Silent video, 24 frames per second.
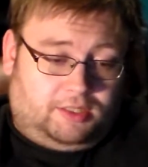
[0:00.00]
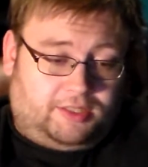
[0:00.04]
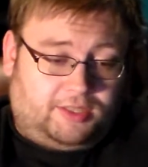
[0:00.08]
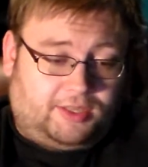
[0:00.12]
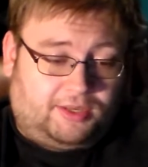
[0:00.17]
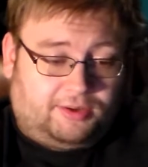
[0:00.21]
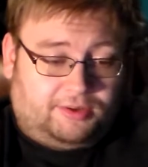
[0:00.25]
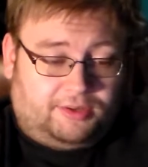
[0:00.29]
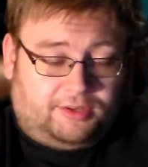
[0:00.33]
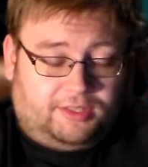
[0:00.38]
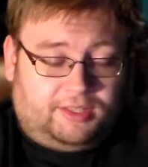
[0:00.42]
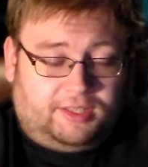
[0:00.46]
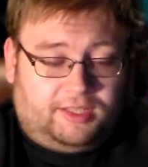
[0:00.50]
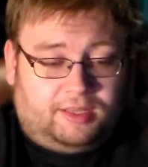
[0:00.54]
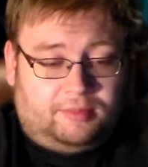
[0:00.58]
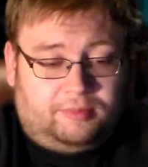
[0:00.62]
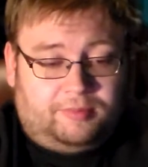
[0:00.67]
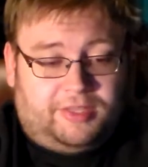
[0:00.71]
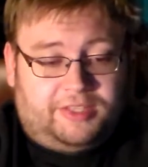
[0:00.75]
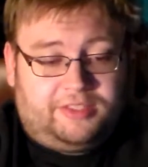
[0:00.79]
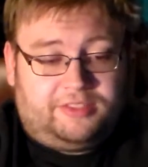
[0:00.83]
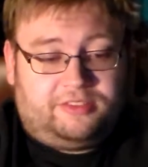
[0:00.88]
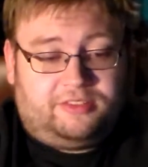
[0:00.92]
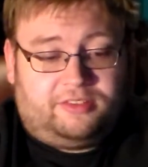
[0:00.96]
Karen
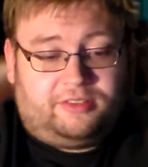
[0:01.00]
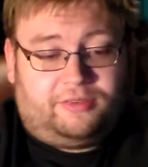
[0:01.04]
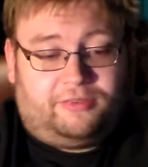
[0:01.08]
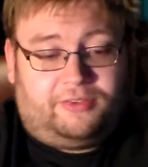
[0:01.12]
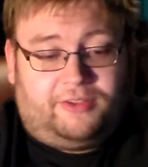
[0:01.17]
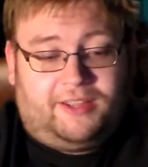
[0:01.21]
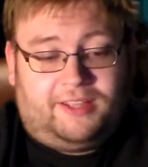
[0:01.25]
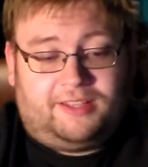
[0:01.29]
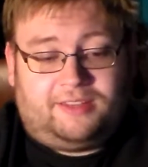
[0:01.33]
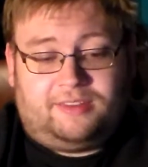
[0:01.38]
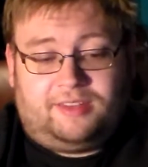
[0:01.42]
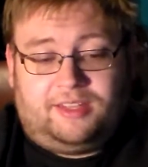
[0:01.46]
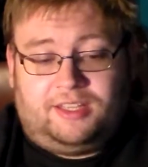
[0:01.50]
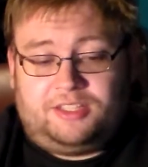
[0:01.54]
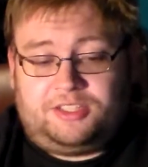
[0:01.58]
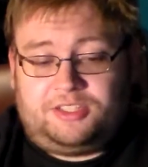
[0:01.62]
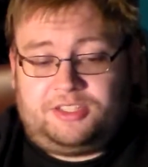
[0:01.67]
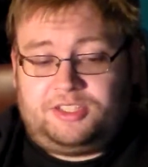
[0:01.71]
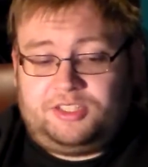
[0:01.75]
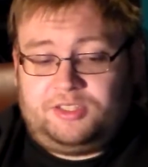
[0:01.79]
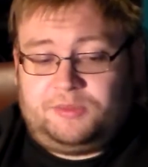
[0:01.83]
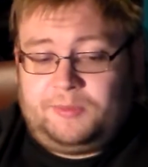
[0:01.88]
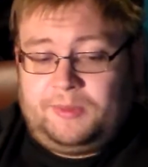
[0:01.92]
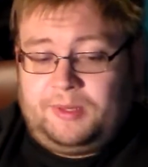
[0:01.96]
again mentions the fact that
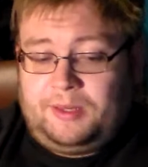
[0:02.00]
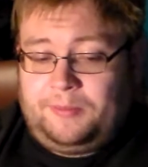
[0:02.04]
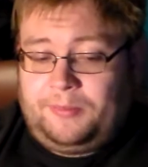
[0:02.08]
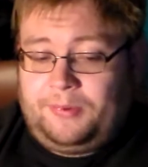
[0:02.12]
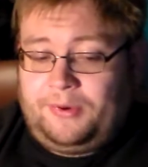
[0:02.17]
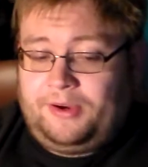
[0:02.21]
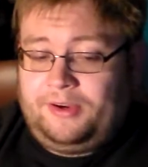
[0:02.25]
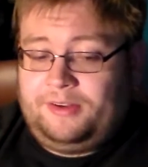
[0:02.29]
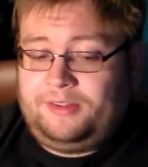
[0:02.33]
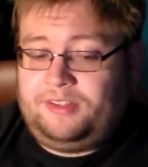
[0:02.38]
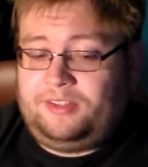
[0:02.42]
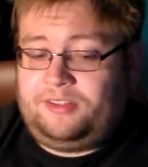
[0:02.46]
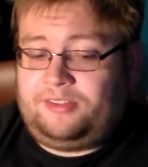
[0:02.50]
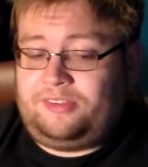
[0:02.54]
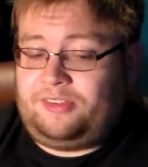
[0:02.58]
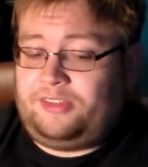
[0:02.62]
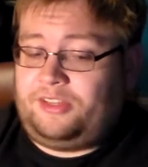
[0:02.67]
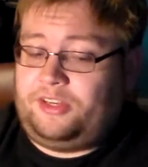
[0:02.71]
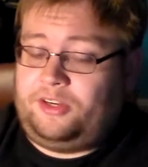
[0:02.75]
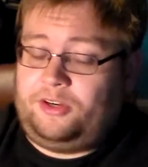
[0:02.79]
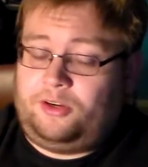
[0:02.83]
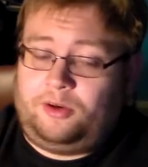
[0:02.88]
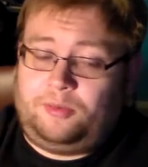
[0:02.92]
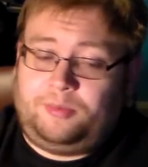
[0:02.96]
she's been a part of this
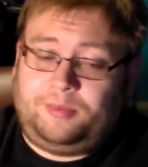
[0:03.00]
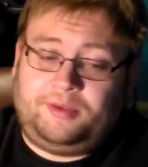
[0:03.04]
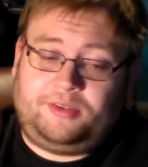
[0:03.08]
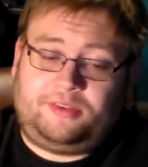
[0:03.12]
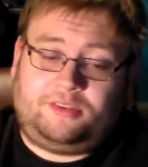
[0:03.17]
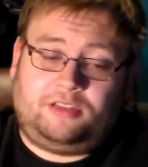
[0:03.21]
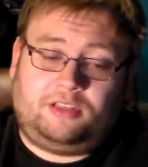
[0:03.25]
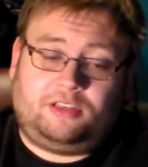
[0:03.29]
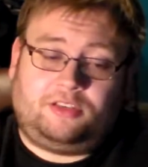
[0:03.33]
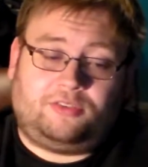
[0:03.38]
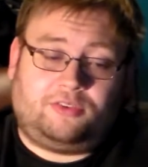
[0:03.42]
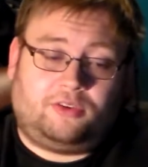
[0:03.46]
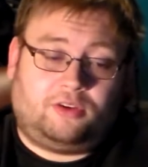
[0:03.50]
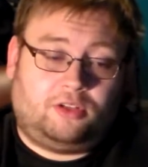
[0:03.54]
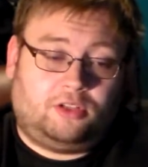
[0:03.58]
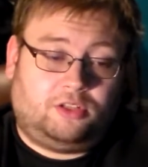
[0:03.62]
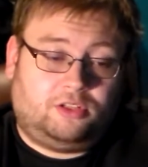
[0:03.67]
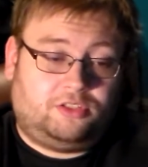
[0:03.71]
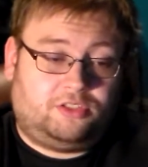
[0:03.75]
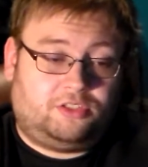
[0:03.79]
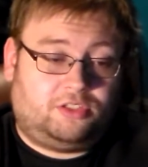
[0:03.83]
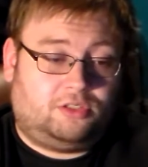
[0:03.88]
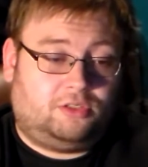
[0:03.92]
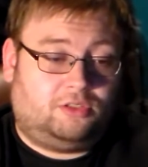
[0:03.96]
hero business for a
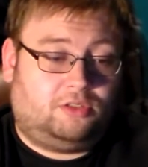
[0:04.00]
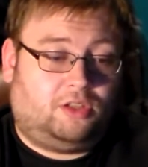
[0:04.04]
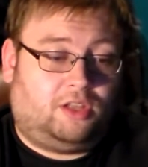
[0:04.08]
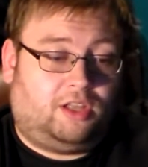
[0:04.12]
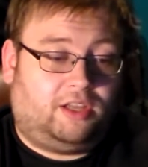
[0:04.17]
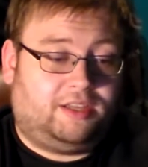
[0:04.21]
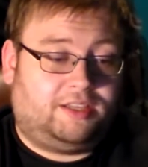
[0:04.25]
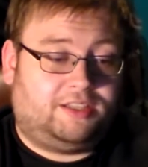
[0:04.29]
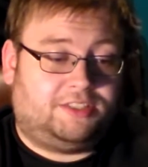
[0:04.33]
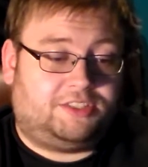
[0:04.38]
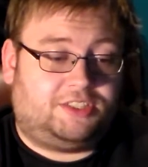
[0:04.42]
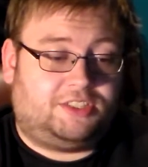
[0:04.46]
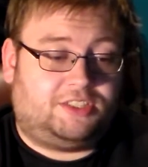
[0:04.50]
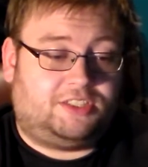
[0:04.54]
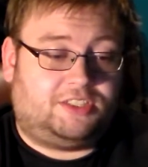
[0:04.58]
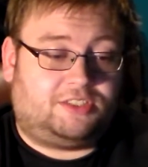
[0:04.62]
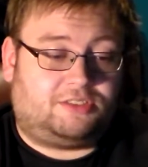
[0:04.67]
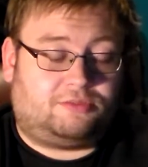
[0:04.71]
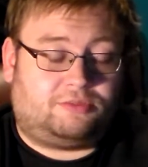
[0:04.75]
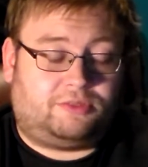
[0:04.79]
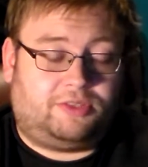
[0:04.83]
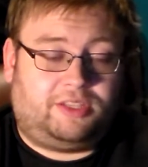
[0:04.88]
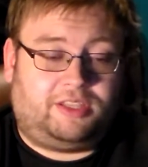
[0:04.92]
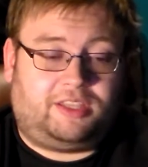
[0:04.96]
little too long and she
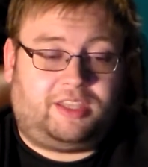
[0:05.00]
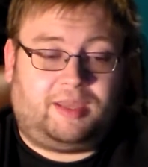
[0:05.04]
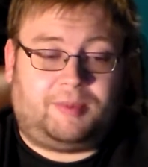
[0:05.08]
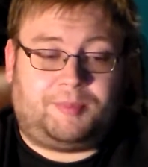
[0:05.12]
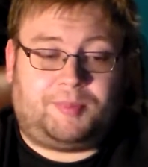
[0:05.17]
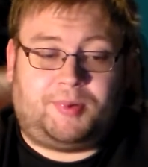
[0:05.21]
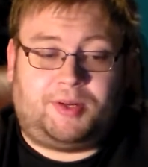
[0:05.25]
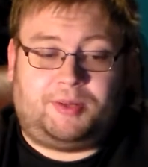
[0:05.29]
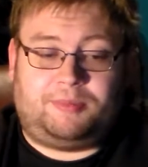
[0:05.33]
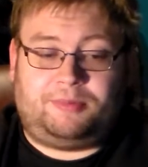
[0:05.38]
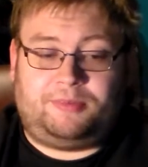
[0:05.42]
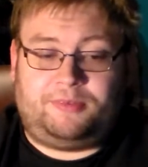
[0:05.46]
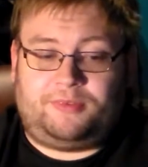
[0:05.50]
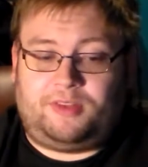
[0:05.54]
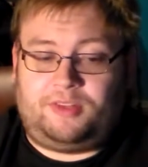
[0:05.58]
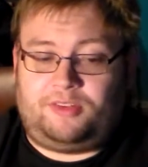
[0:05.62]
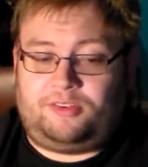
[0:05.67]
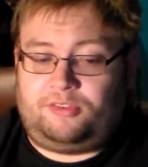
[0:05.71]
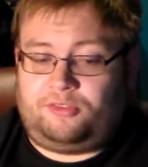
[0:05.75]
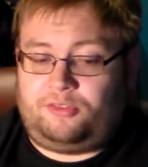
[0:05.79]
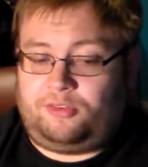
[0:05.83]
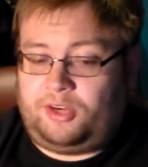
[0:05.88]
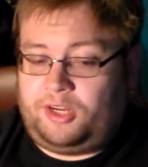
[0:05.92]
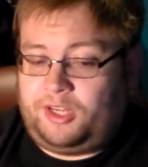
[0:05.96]
just really can't put up with the
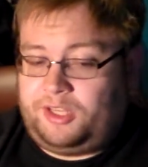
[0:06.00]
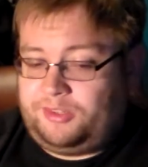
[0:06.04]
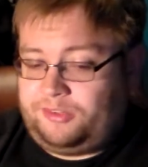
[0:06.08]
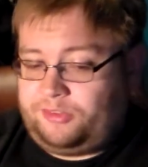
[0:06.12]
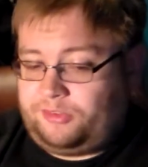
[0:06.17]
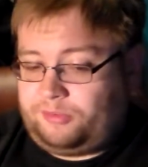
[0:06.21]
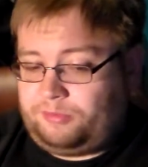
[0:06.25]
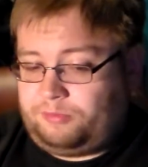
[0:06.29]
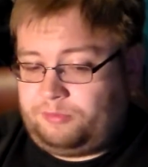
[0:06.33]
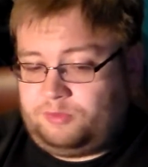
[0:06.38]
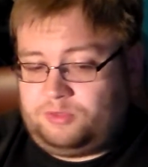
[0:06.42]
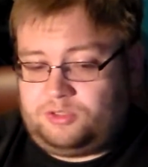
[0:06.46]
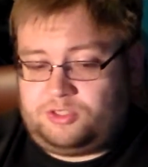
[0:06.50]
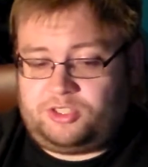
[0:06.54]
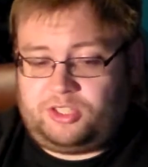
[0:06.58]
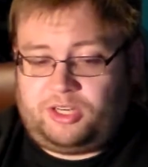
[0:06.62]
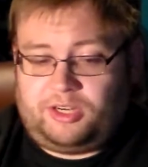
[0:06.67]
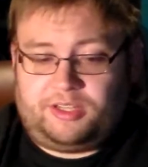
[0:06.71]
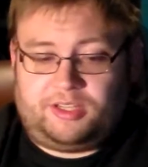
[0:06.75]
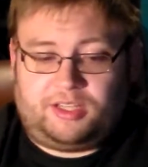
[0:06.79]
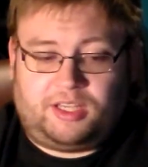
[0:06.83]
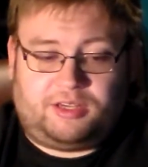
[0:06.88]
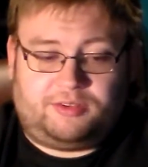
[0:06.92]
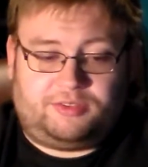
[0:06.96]
stress.
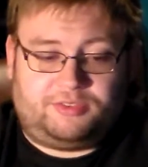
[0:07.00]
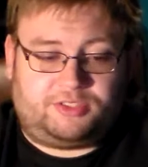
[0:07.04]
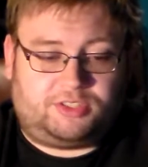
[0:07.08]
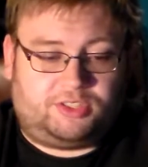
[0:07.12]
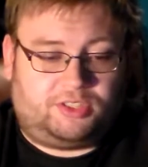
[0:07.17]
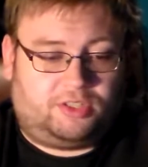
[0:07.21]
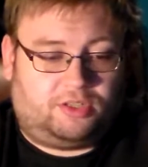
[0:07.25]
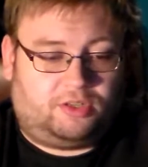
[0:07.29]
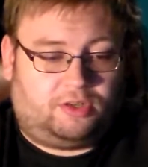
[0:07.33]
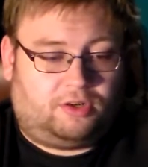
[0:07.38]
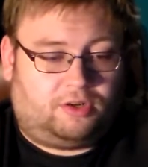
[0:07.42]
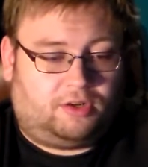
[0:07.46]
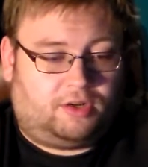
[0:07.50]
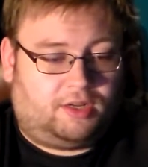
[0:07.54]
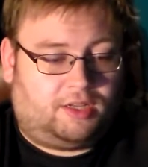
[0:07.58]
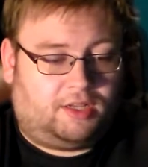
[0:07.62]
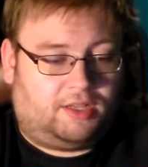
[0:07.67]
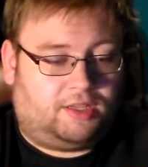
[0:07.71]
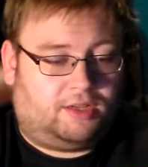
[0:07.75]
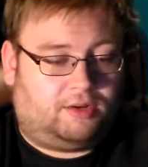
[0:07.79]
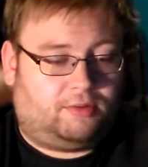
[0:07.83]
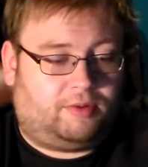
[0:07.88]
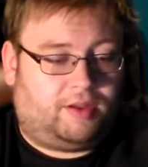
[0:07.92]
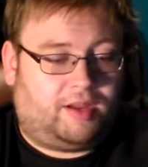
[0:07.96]
Johnny and Officer
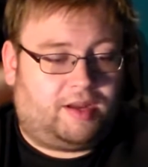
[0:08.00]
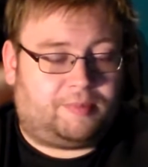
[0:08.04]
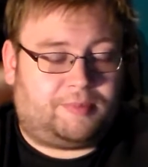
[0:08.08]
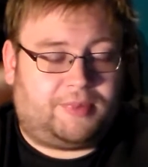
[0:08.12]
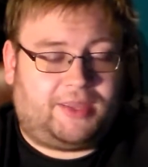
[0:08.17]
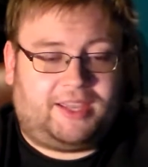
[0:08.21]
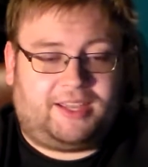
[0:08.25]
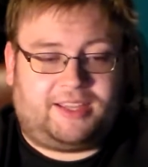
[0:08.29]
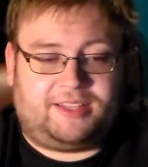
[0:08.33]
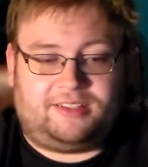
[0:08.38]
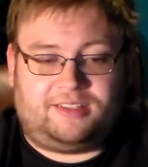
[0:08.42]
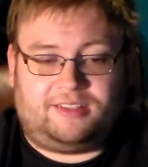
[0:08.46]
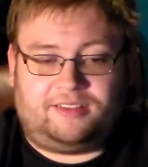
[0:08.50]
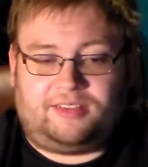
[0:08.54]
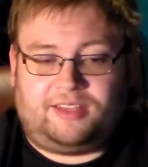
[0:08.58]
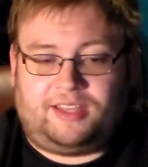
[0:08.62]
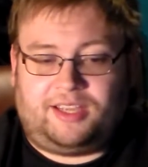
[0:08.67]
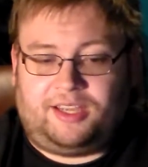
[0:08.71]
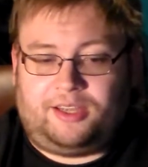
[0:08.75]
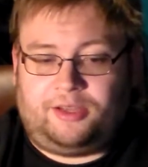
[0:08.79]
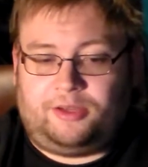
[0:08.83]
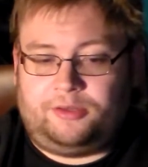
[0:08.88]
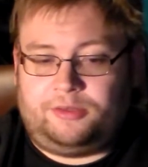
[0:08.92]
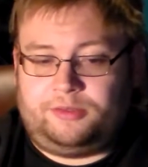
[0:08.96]
ride back into
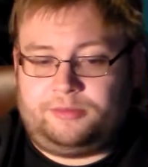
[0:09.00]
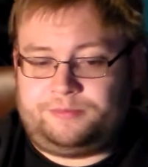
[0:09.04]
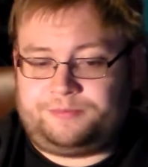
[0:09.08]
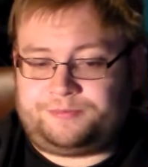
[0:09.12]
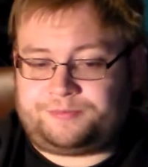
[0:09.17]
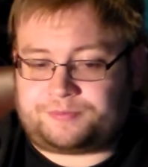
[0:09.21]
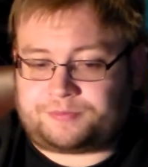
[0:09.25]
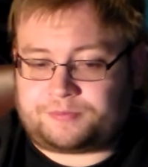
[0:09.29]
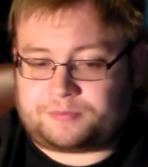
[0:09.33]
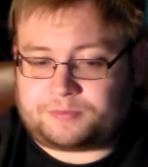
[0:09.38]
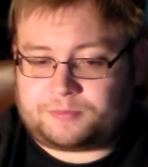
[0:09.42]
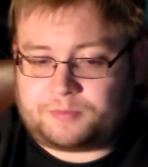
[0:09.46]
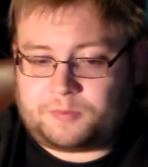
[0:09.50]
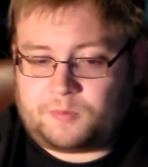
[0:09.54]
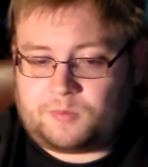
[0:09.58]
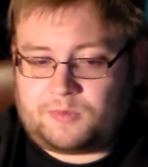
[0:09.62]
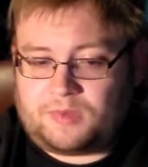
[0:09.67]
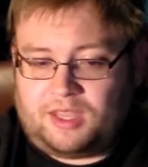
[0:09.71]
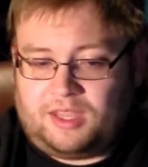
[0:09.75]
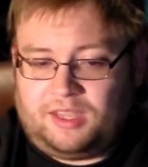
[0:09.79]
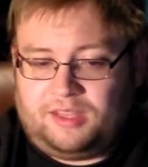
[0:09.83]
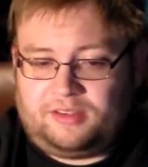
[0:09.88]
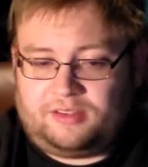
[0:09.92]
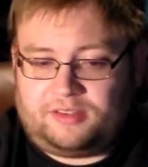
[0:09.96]
town,
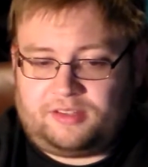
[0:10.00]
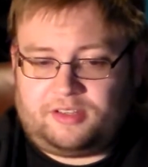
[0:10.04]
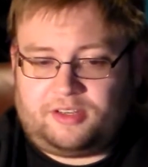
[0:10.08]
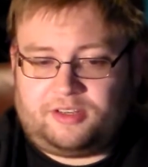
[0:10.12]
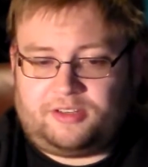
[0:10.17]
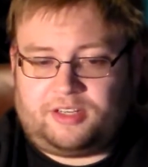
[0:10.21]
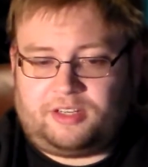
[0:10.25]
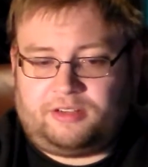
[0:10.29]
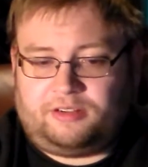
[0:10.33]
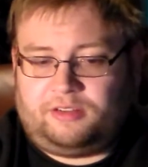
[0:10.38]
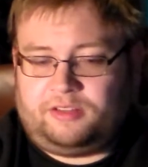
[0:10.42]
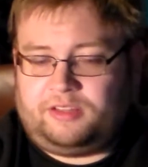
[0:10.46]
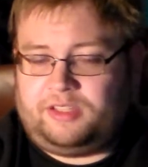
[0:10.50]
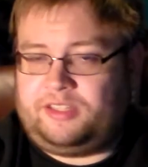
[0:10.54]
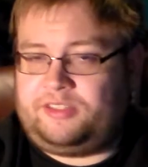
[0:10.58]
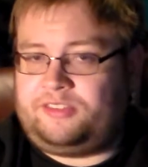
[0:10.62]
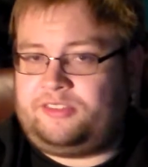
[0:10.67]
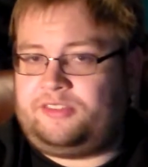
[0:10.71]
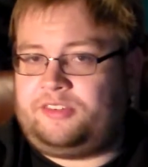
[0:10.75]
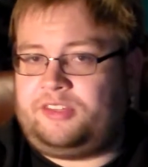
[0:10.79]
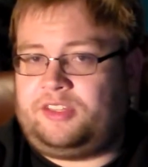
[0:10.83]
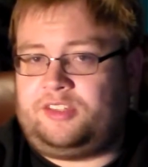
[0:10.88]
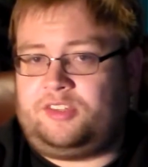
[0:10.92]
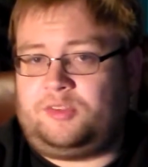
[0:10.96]
and Daredevil
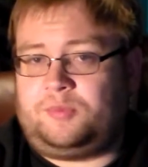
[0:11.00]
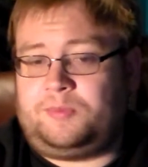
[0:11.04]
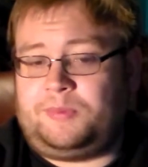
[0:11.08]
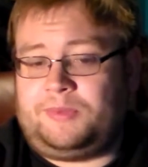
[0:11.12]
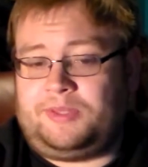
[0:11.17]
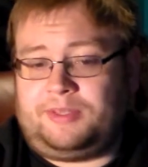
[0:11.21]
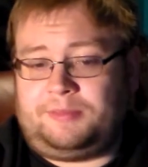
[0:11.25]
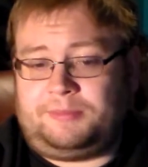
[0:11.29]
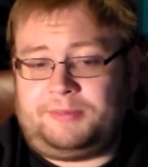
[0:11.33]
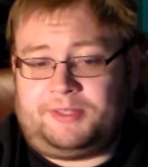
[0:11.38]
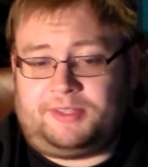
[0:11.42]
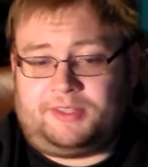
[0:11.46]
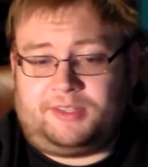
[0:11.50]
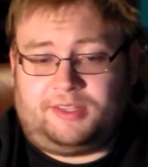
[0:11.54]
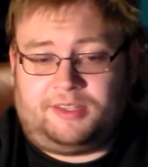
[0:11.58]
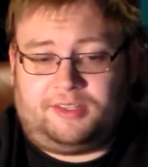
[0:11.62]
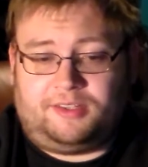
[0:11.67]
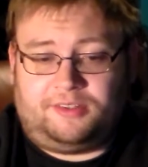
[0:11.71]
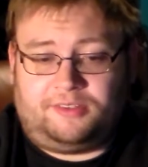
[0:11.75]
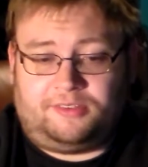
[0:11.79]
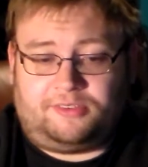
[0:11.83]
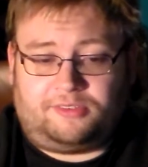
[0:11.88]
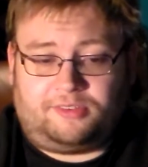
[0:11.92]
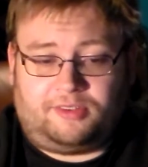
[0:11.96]
lets things be
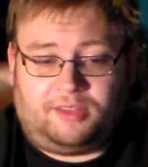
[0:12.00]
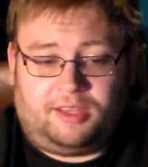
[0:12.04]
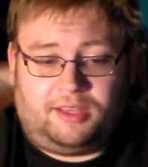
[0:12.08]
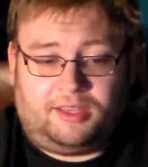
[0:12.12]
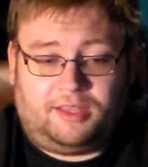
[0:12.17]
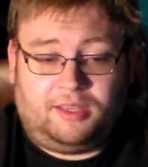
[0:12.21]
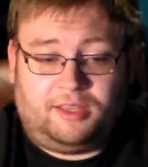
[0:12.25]
because